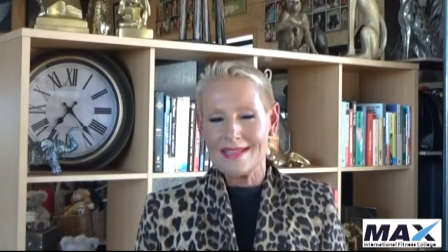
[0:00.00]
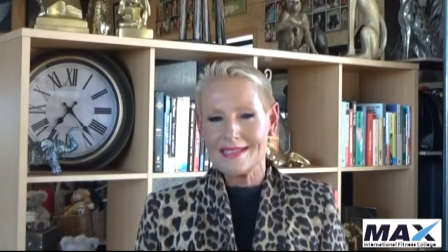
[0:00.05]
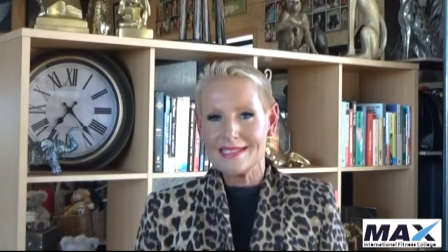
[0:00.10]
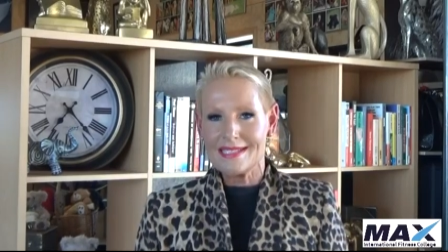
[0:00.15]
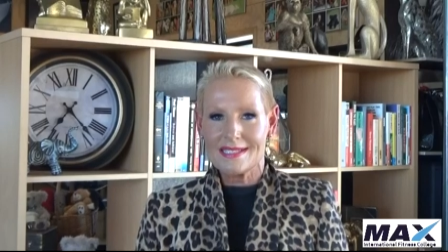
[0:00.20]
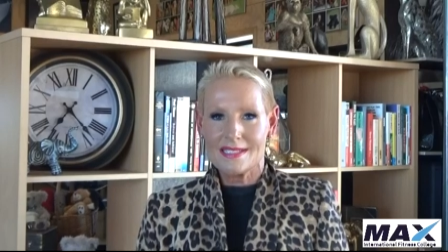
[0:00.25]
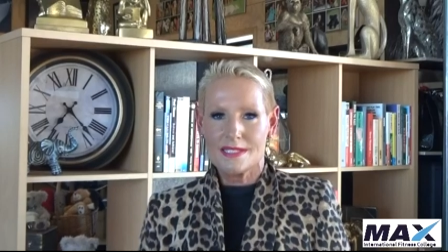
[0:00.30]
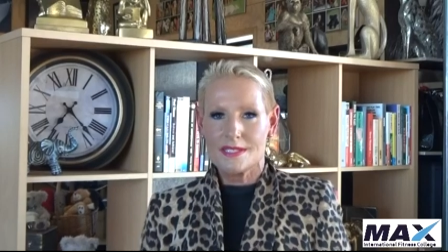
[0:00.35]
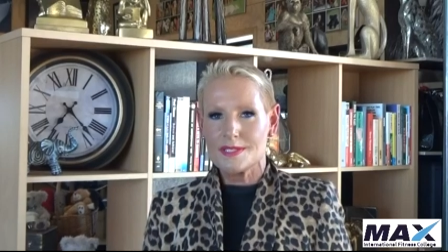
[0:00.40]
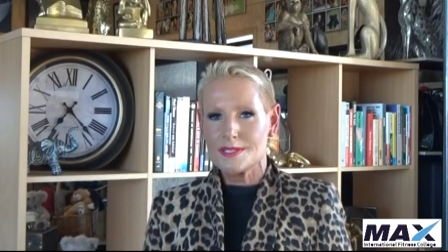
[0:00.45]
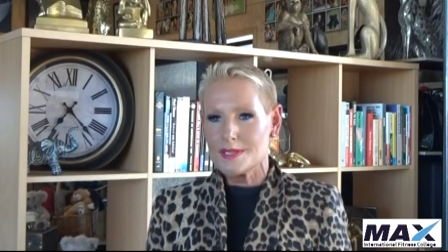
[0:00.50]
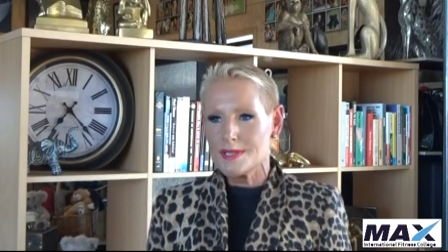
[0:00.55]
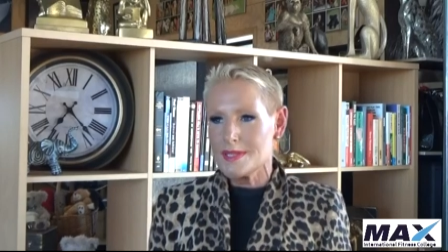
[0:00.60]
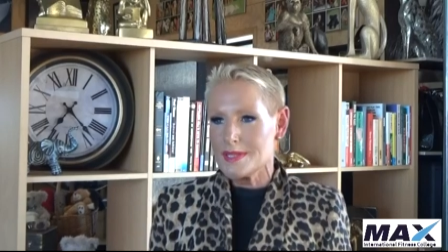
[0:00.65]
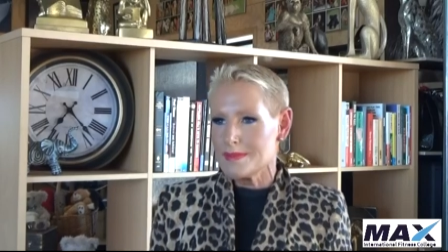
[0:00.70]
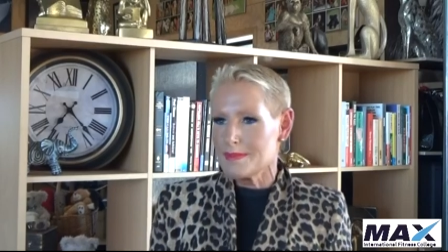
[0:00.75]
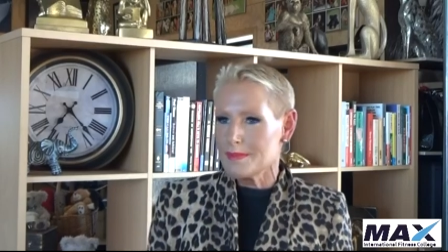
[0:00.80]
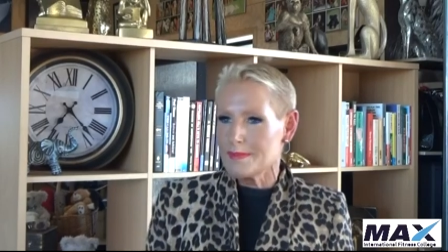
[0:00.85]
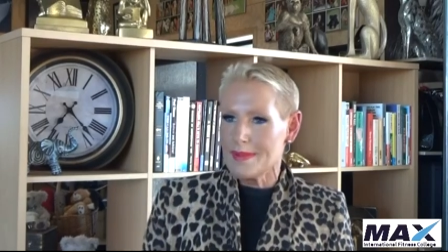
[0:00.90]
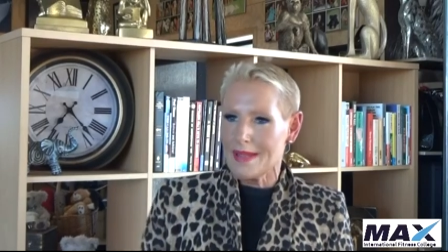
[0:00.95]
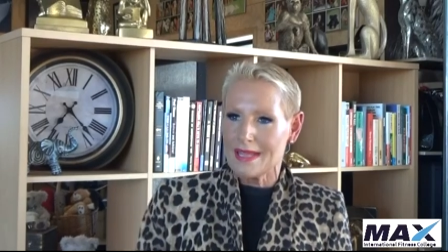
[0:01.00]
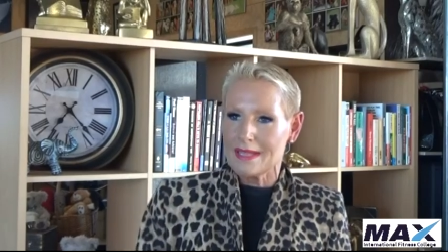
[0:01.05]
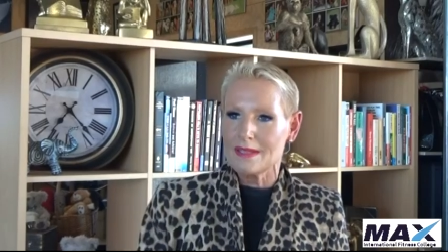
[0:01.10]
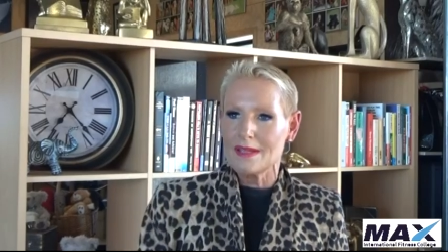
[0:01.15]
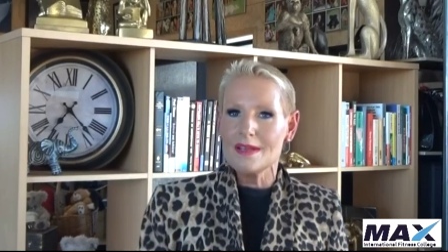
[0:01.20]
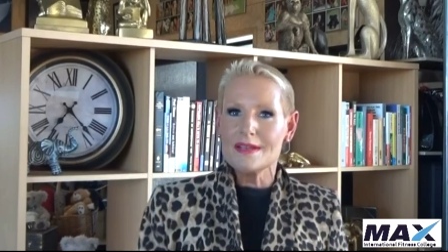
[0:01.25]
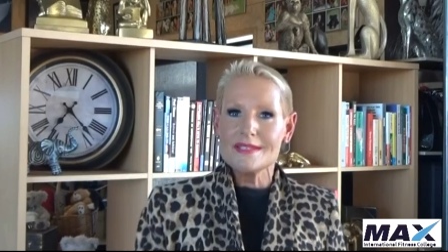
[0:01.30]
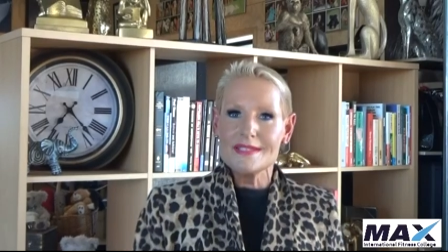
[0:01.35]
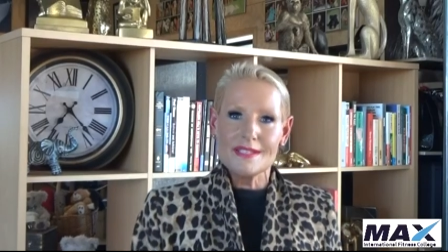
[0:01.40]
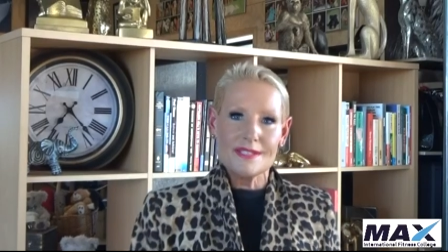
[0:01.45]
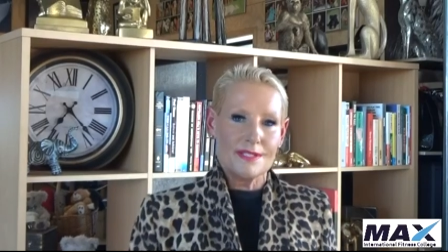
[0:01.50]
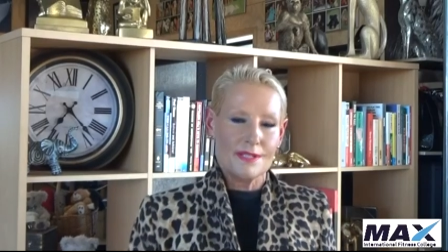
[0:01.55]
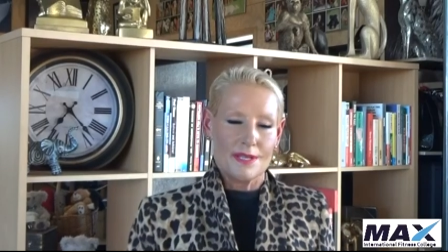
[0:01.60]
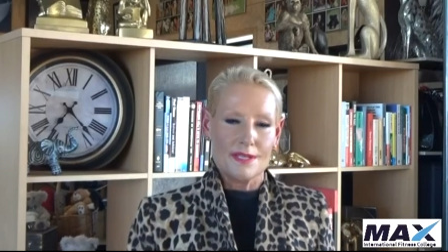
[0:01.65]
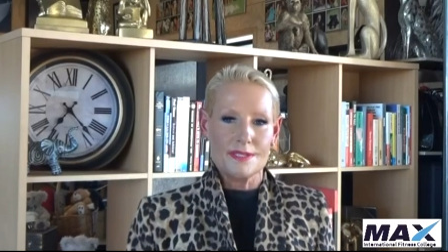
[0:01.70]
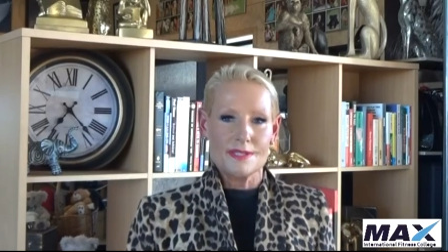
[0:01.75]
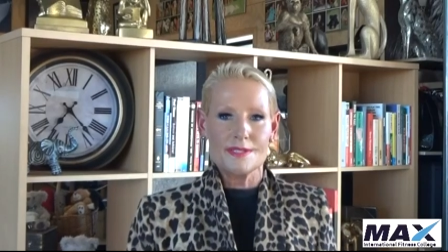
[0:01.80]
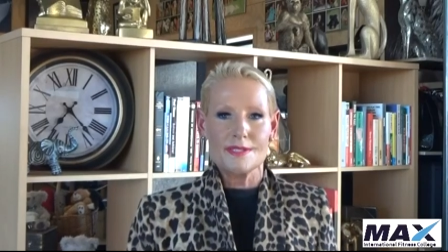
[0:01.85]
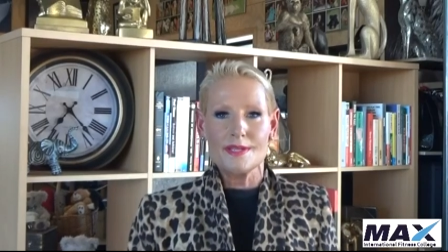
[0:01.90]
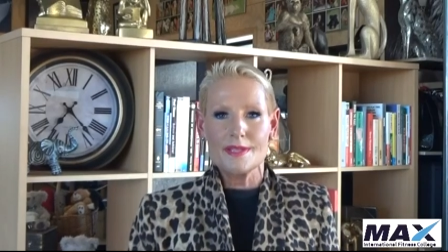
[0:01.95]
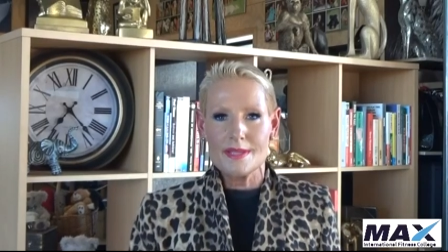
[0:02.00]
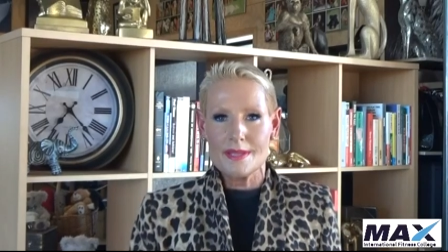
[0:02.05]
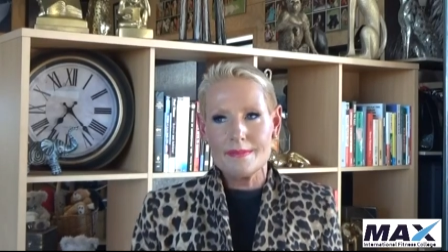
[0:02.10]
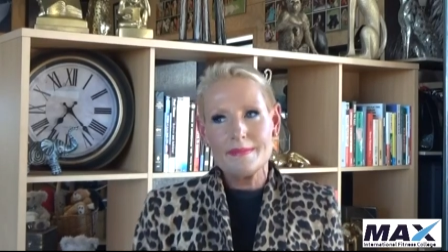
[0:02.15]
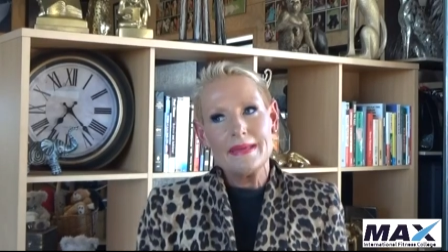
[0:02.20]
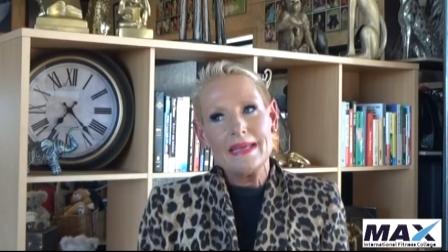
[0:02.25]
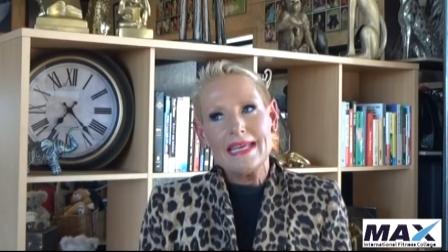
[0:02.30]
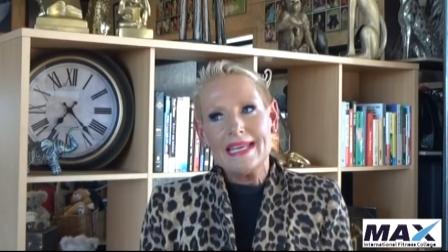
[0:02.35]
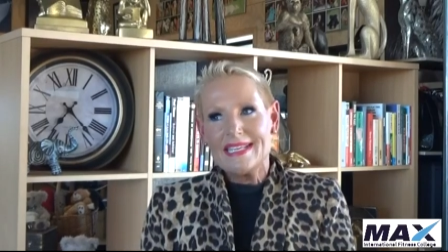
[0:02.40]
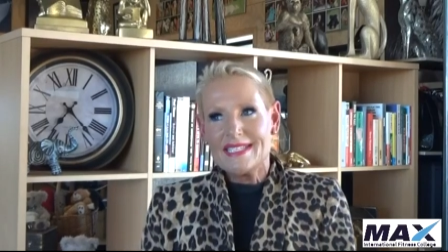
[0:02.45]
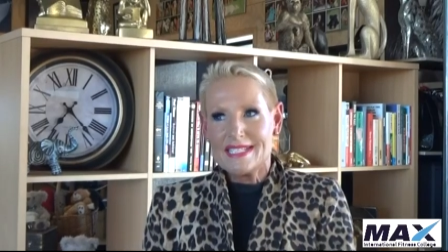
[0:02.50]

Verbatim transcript: that doesn't suit them and wear clothes that don't suit them